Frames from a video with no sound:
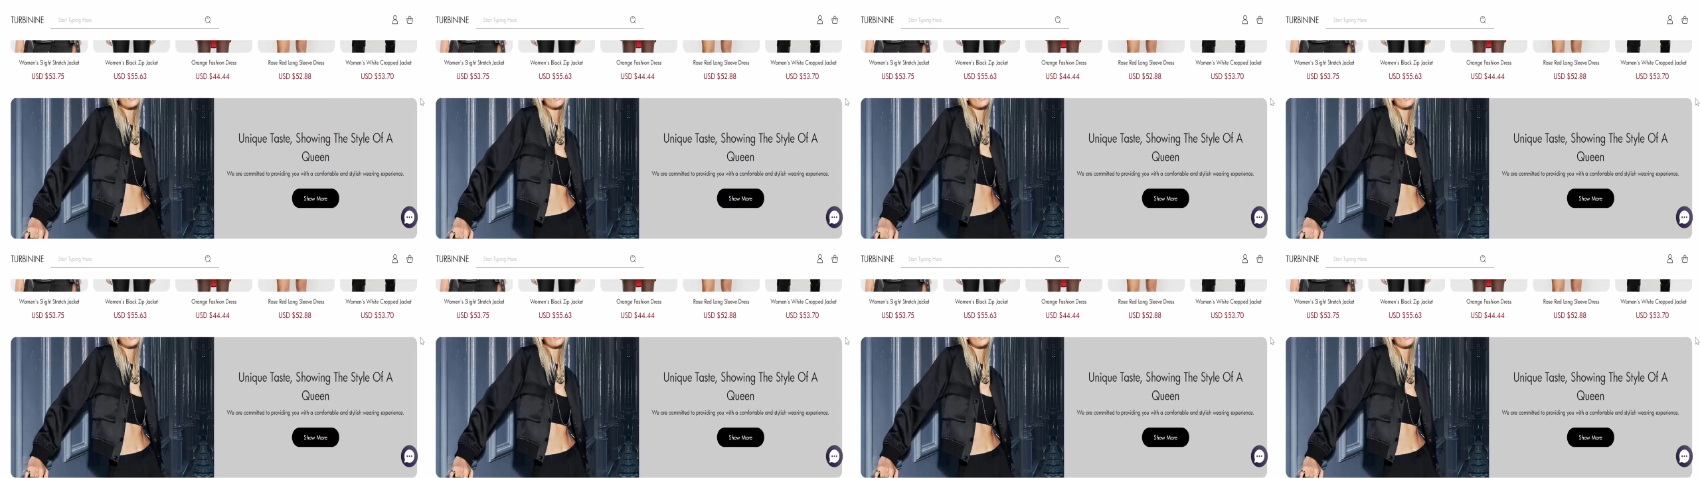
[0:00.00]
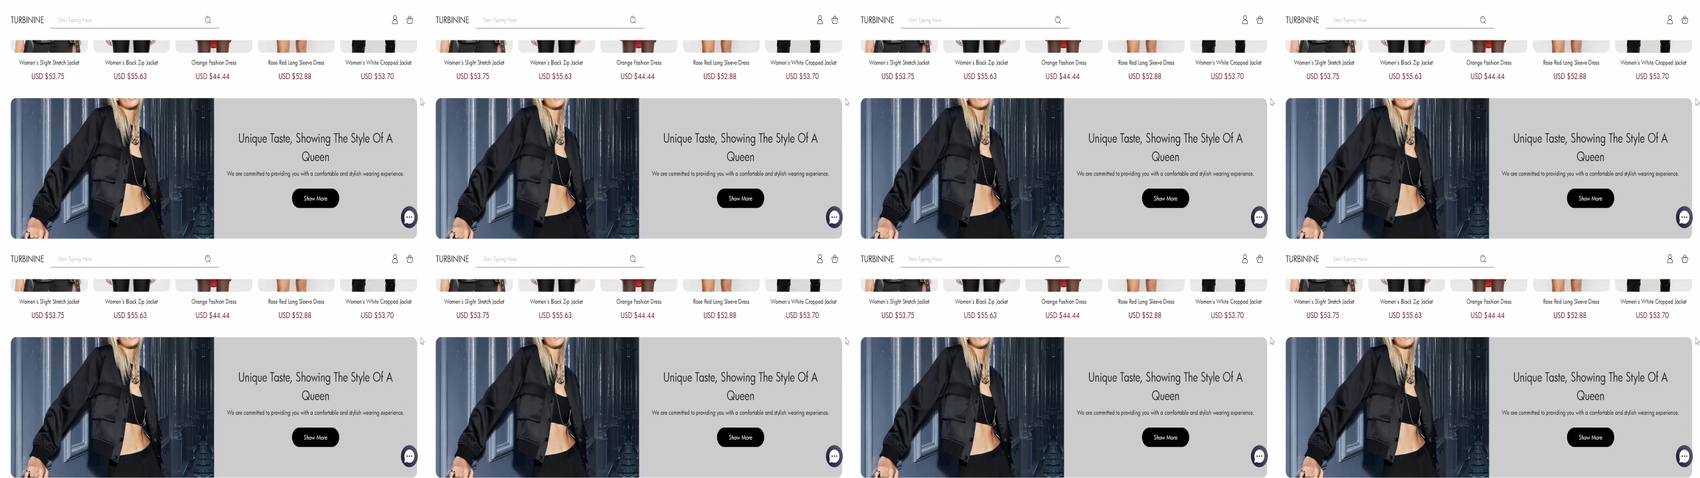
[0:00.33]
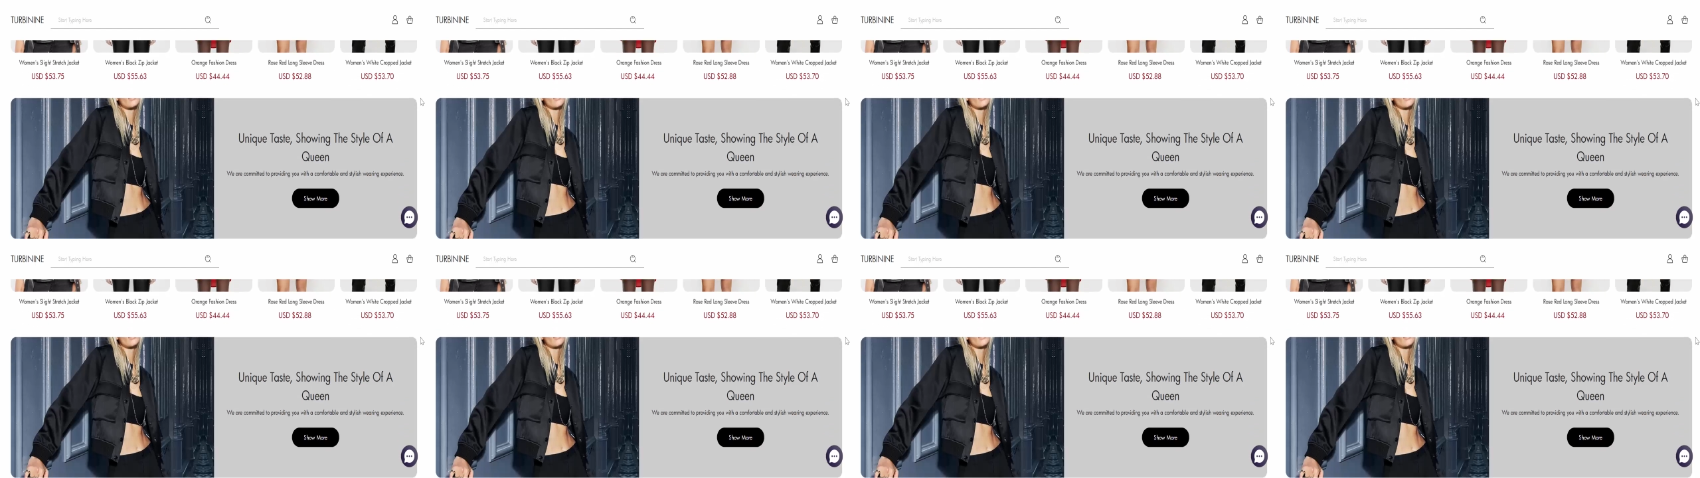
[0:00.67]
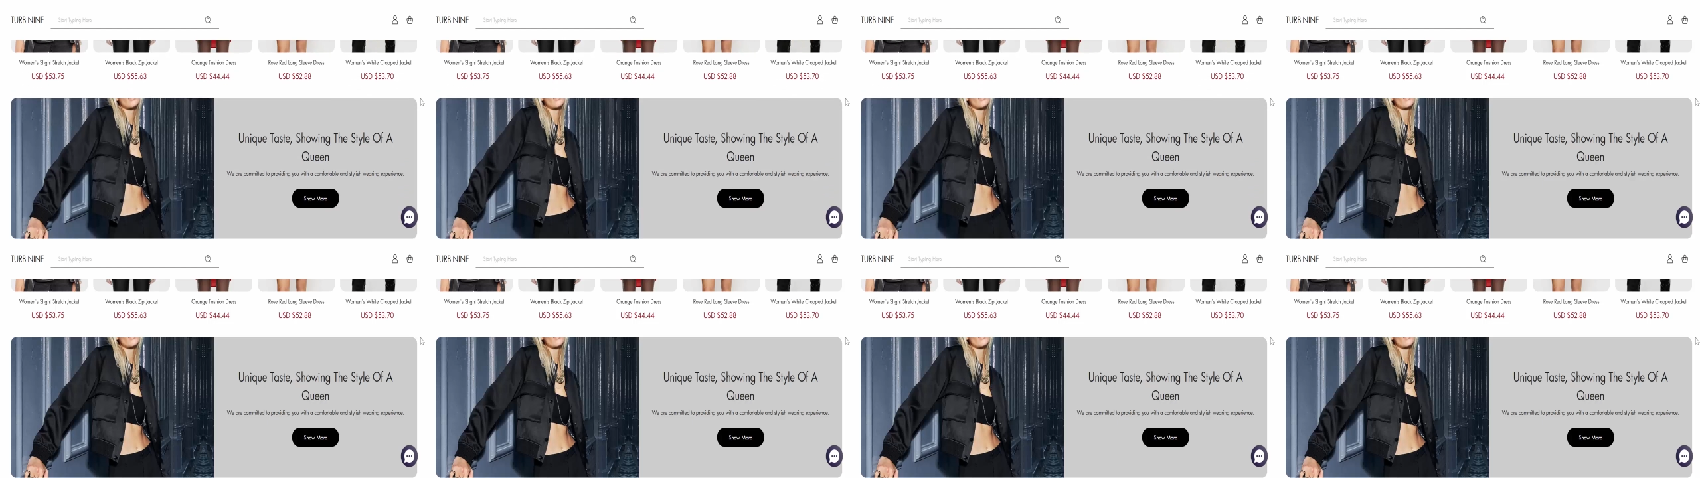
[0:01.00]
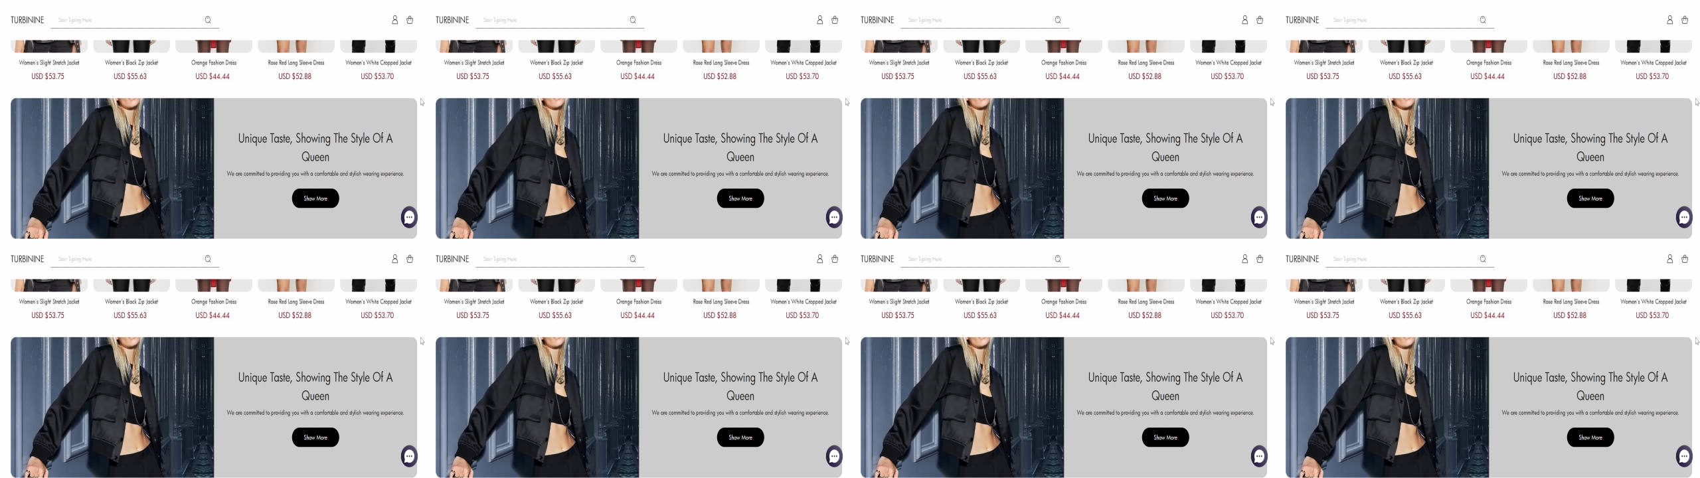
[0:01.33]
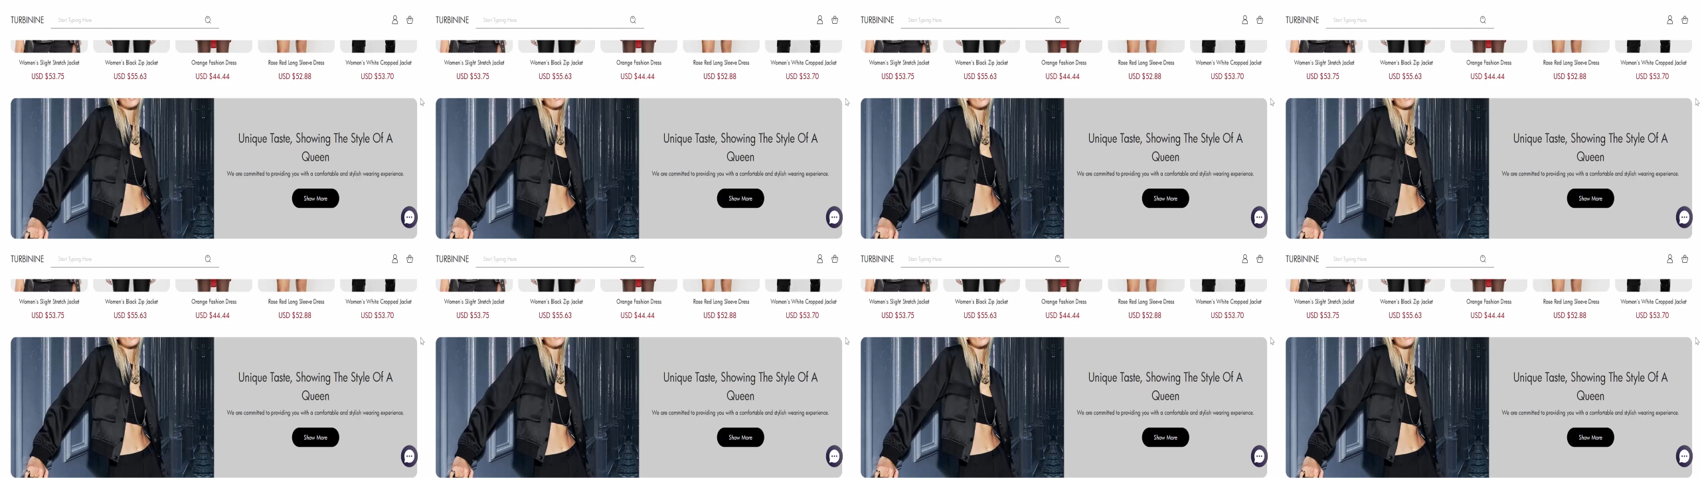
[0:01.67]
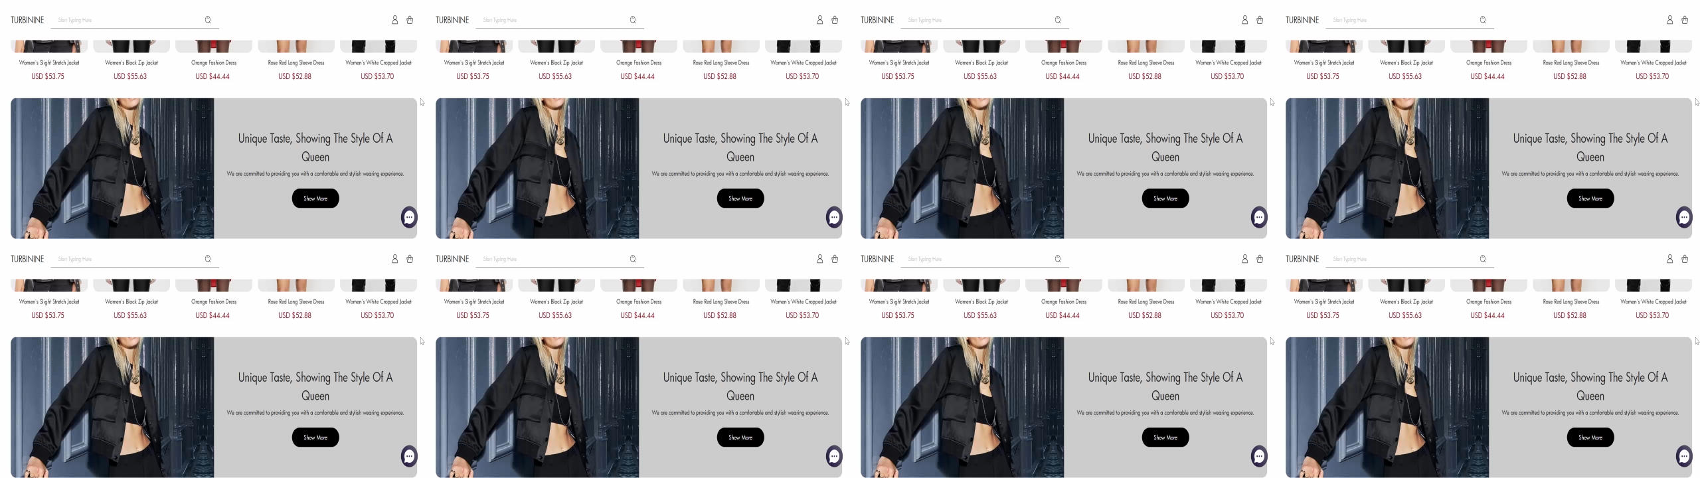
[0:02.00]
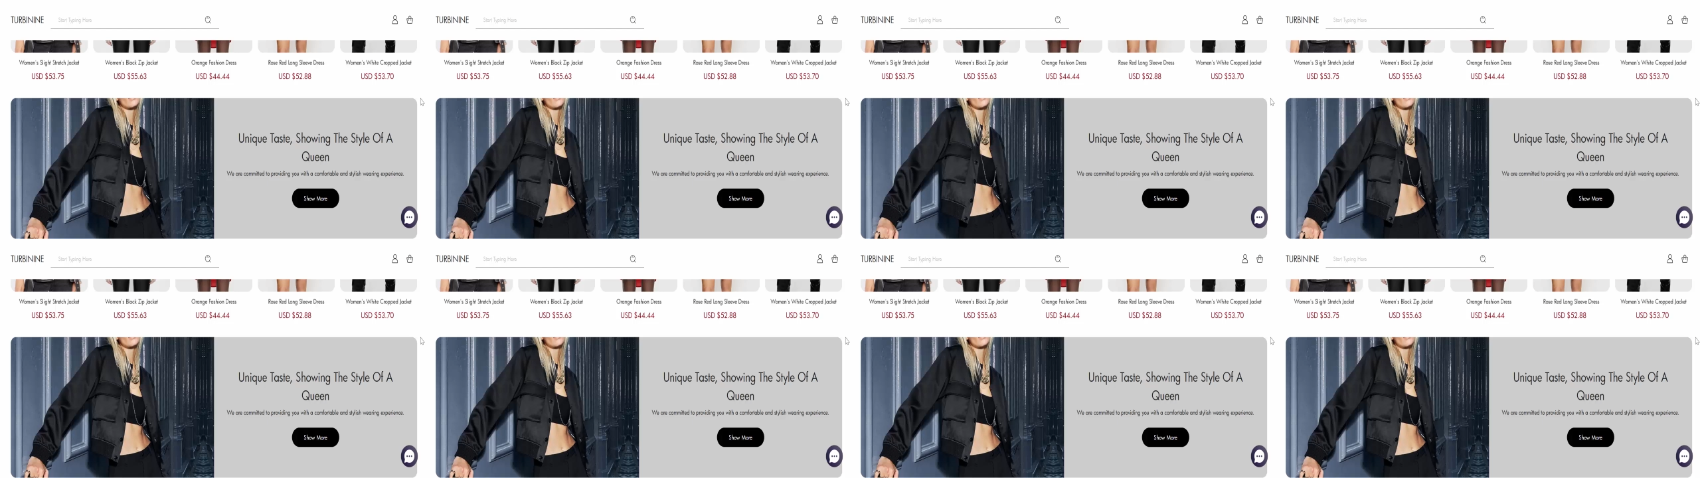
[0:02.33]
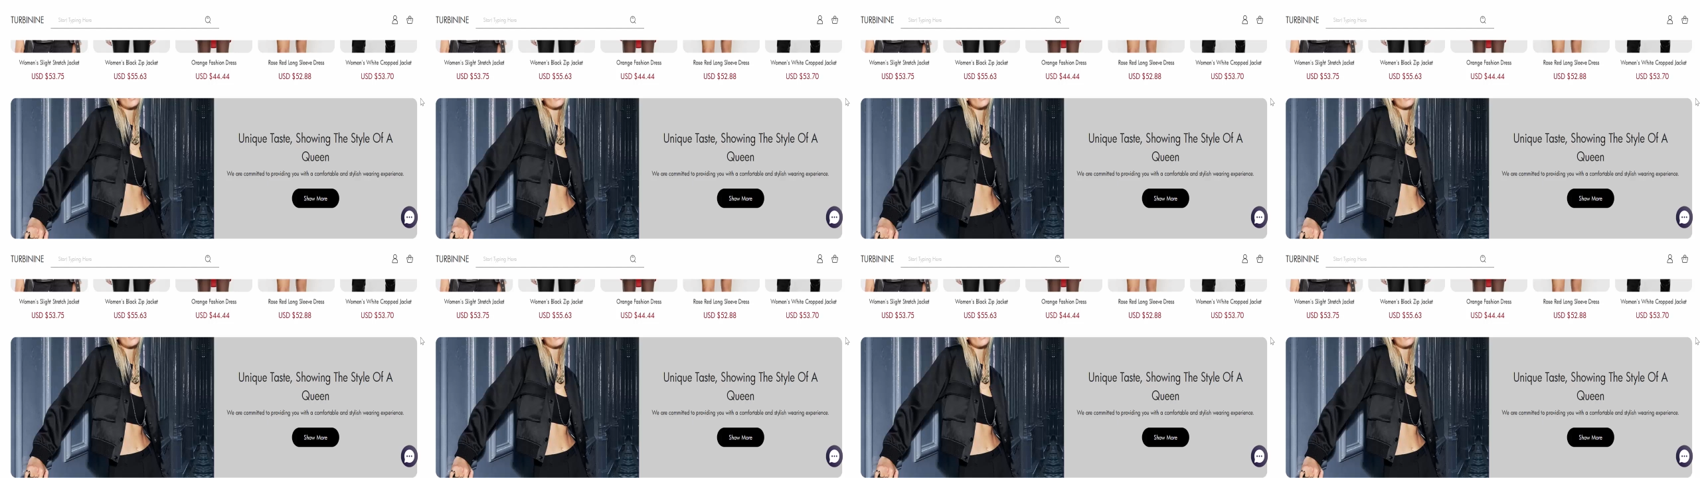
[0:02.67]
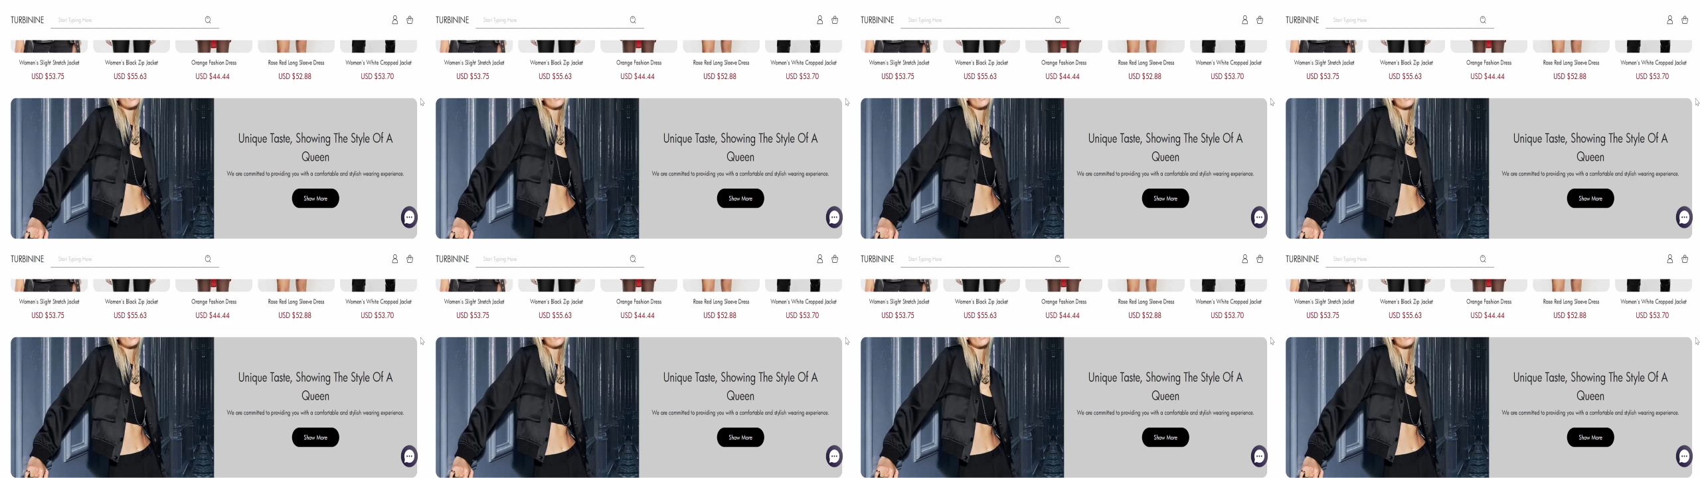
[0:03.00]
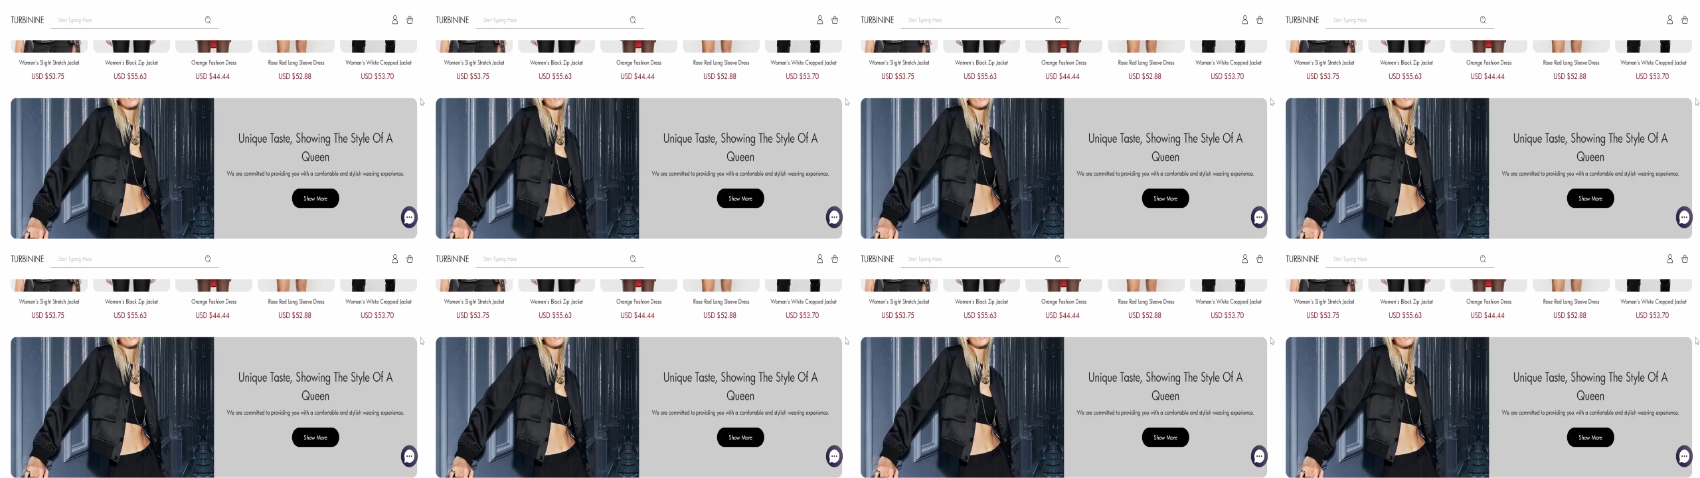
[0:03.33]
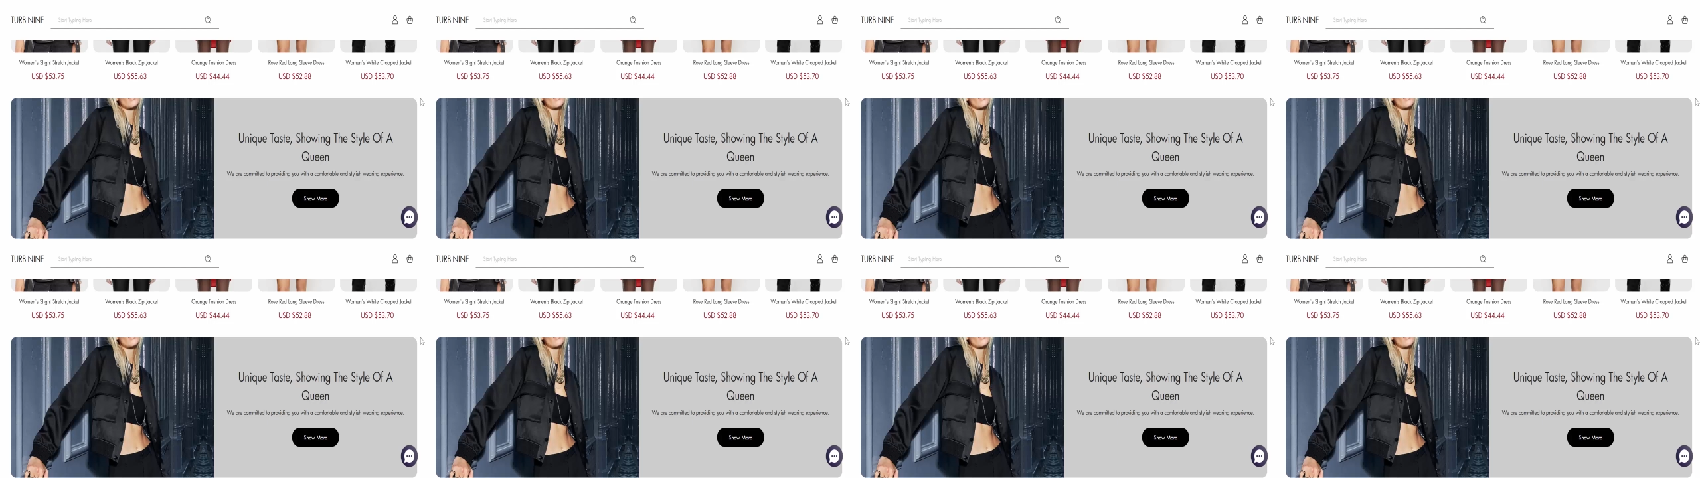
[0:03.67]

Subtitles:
[unreadable: no face in view]